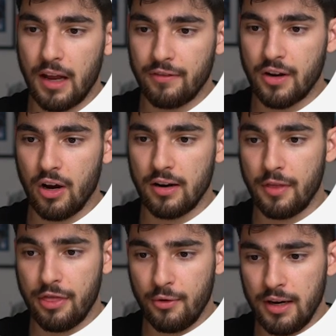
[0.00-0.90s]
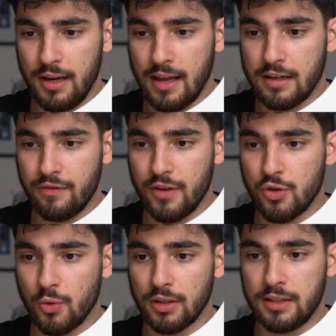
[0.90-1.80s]
I've got 3
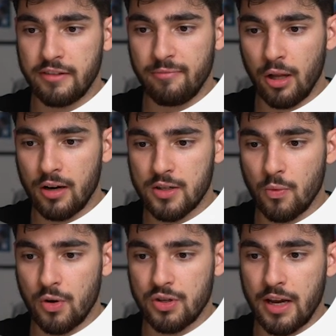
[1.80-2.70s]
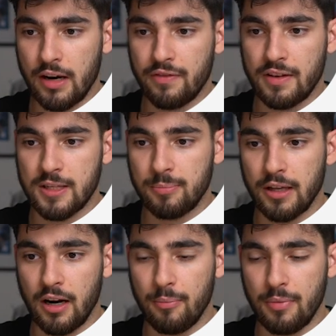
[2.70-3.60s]
individual div blocks, which kind of
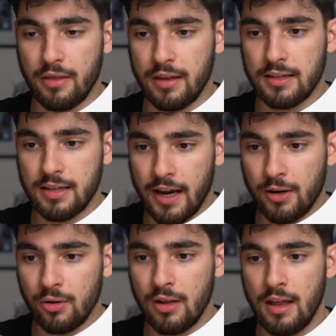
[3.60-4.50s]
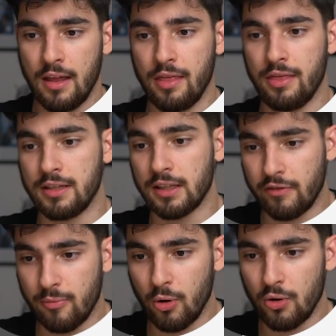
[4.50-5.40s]
split up the title, the
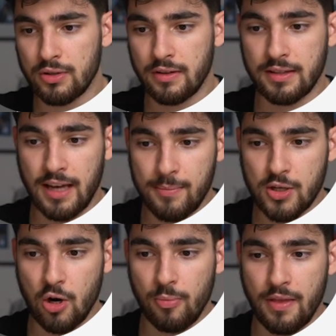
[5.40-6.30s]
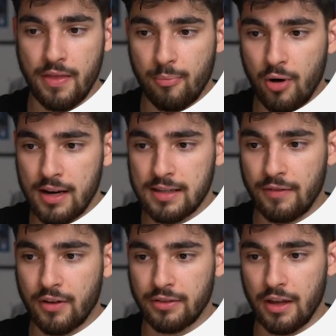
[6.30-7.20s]
deliverables, the time scope, and then the price.
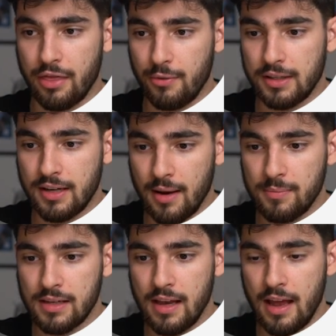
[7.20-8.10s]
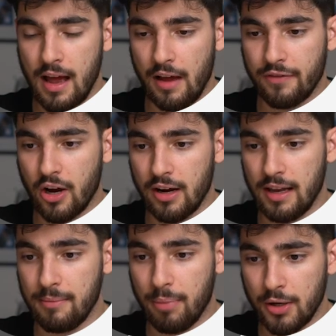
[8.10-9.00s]
I've got that 3 times. I've got
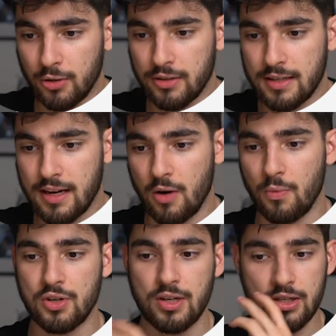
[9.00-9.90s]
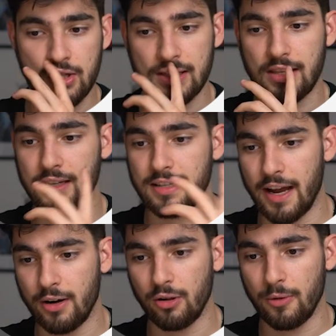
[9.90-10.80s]
a bundle discount, which is just the
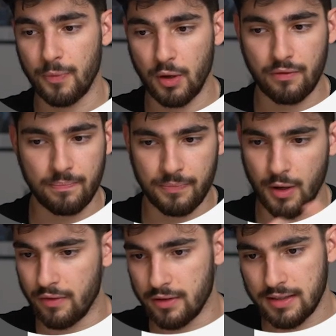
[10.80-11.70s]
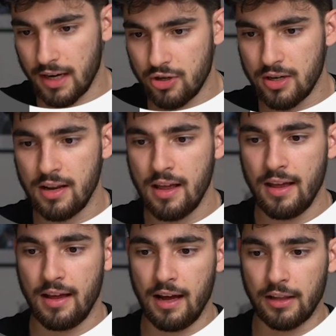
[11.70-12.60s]
title of the section,
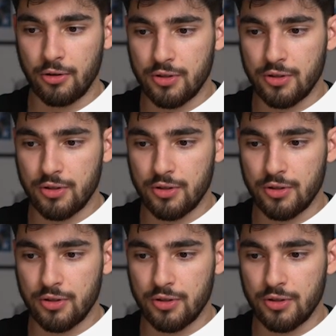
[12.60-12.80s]
a little